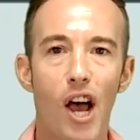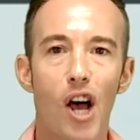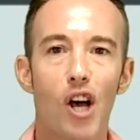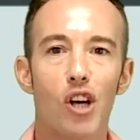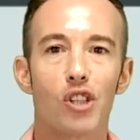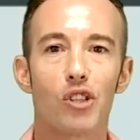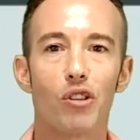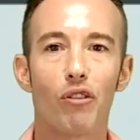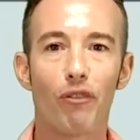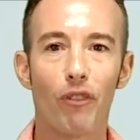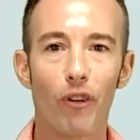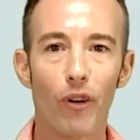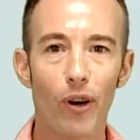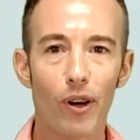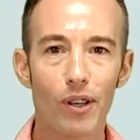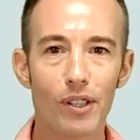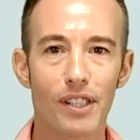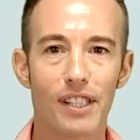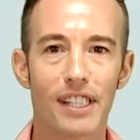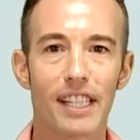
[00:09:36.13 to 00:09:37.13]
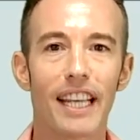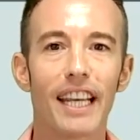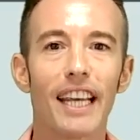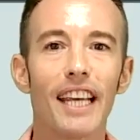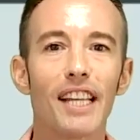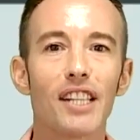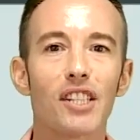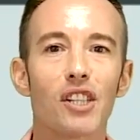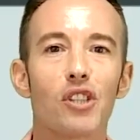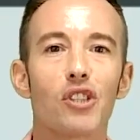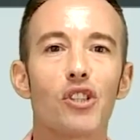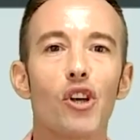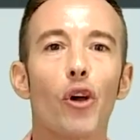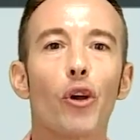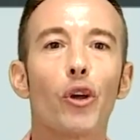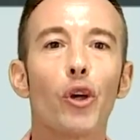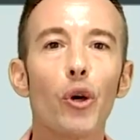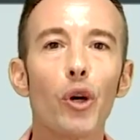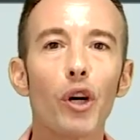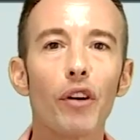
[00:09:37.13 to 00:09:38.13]
The first is the
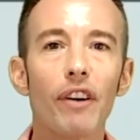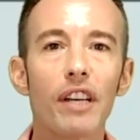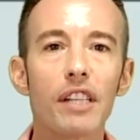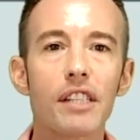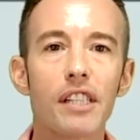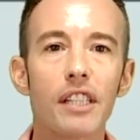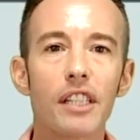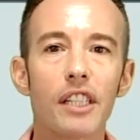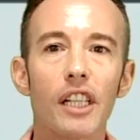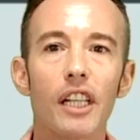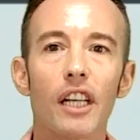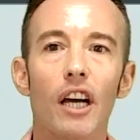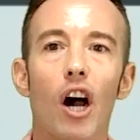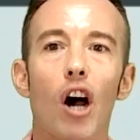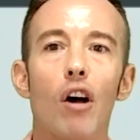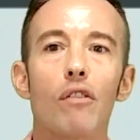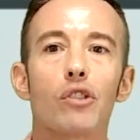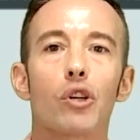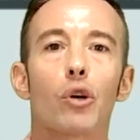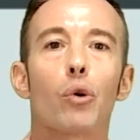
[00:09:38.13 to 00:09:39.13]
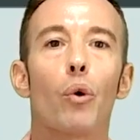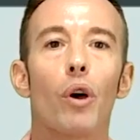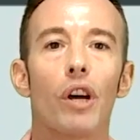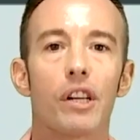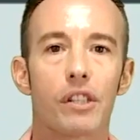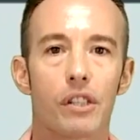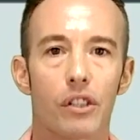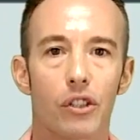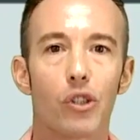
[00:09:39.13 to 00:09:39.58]
universality of the question.